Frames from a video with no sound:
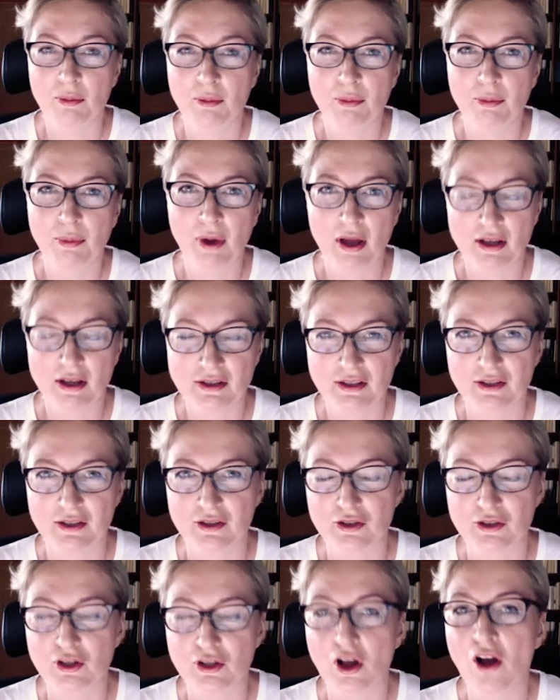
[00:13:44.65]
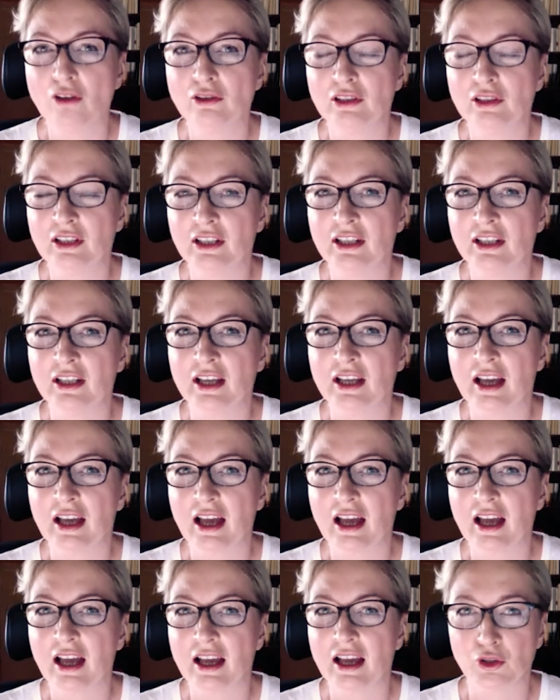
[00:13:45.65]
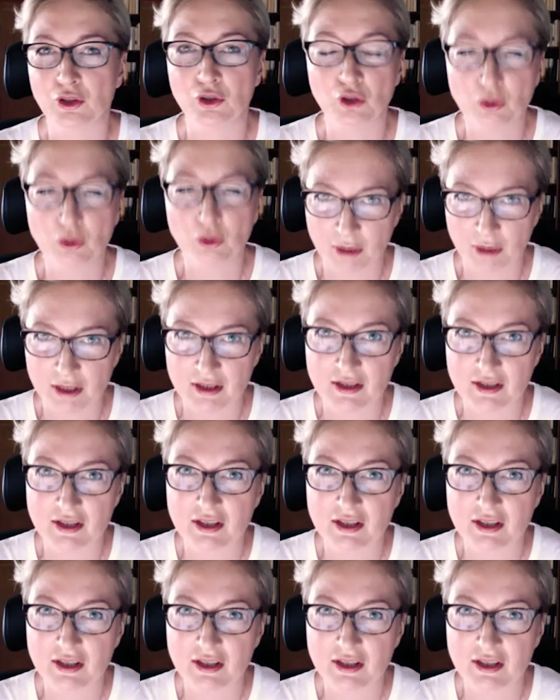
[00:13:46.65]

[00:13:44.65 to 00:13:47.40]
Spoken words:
persons only as humans.